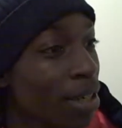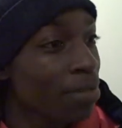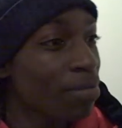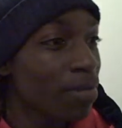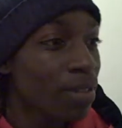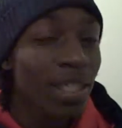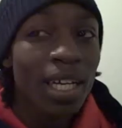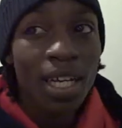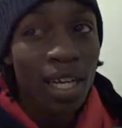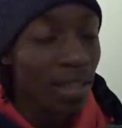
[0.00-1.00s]
um,
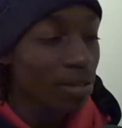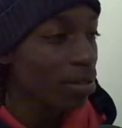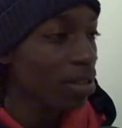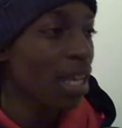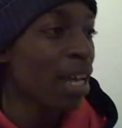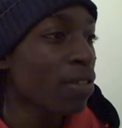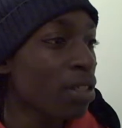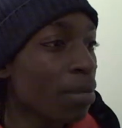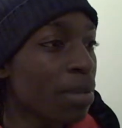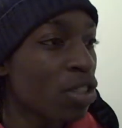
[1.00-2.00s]
yeah, like the gaff
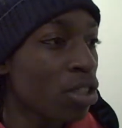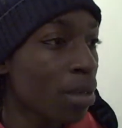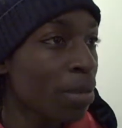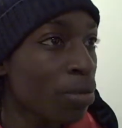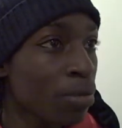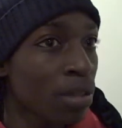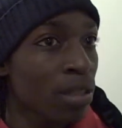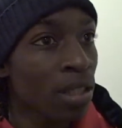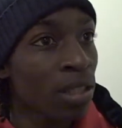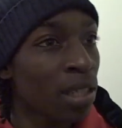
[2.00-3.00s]
coming. Do you know what I mean?
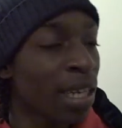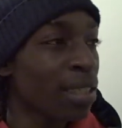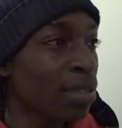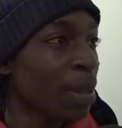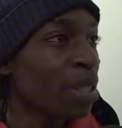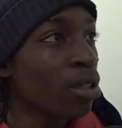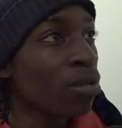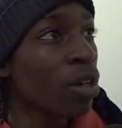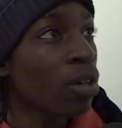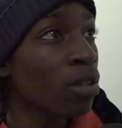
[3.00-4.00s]
The lads have been
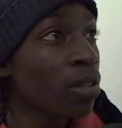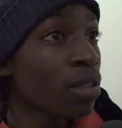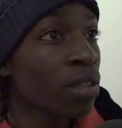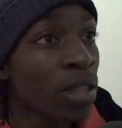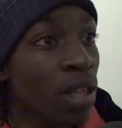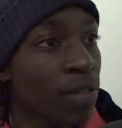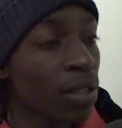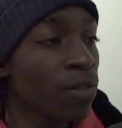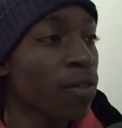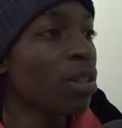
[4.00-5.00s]
doing well I
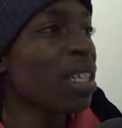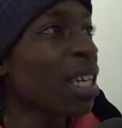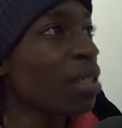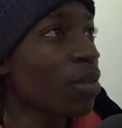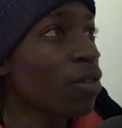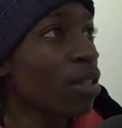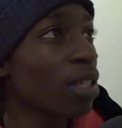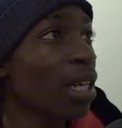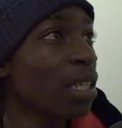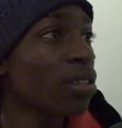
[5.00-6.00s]
think it was 14 games before
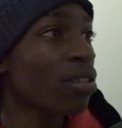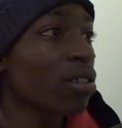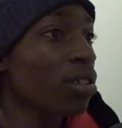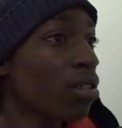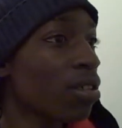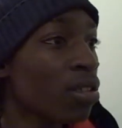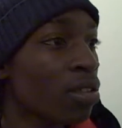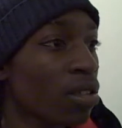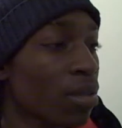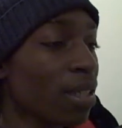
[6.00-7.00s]
now I hadn't lost, so
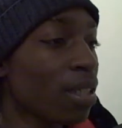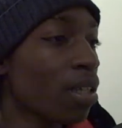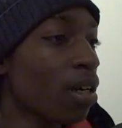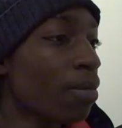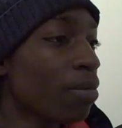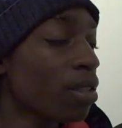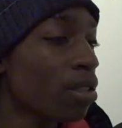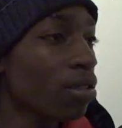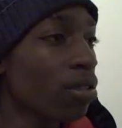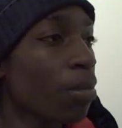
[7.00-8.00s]
you know I mean, I'm um,
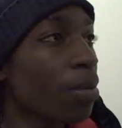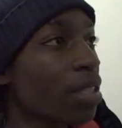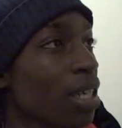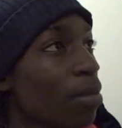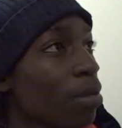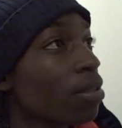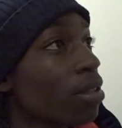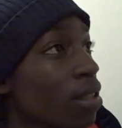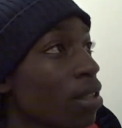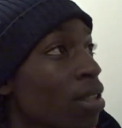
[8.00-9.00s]
still top of the table.
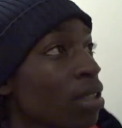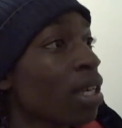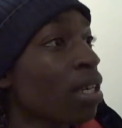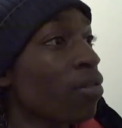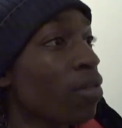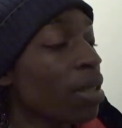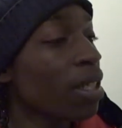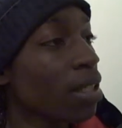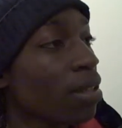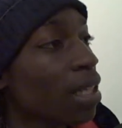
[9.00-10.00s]
Kick on from
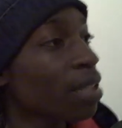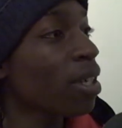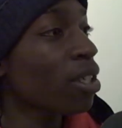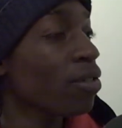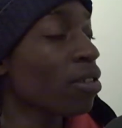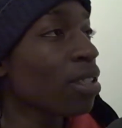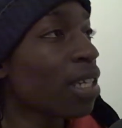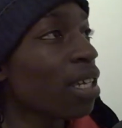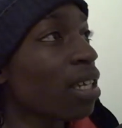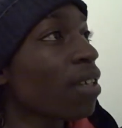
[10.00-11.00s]
there against Macclesfield on
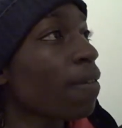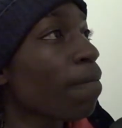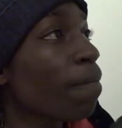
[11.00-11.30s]
Saturday.